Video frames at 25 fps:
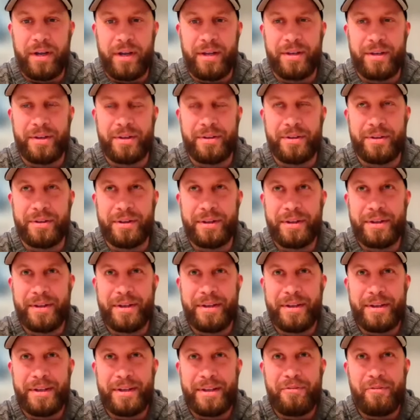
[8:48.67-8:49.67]
And
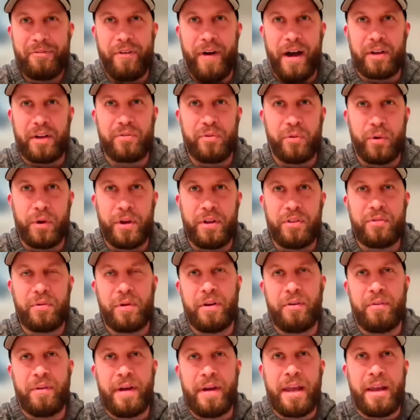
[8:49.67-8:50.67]
Fox
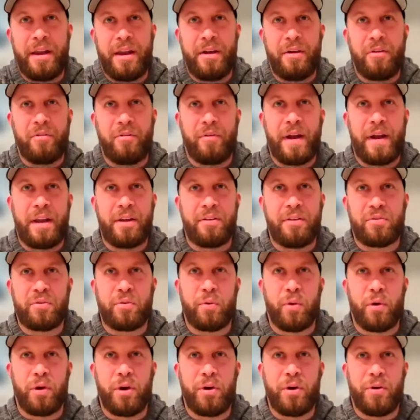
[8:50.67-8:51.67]
43 ran a
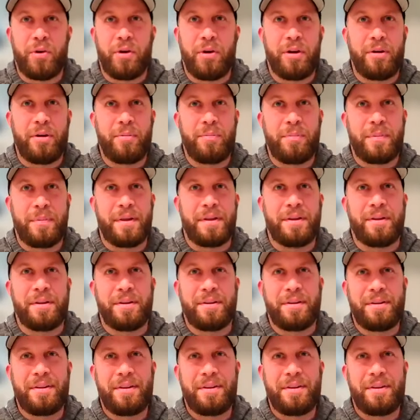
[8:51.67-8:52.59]
story on him, and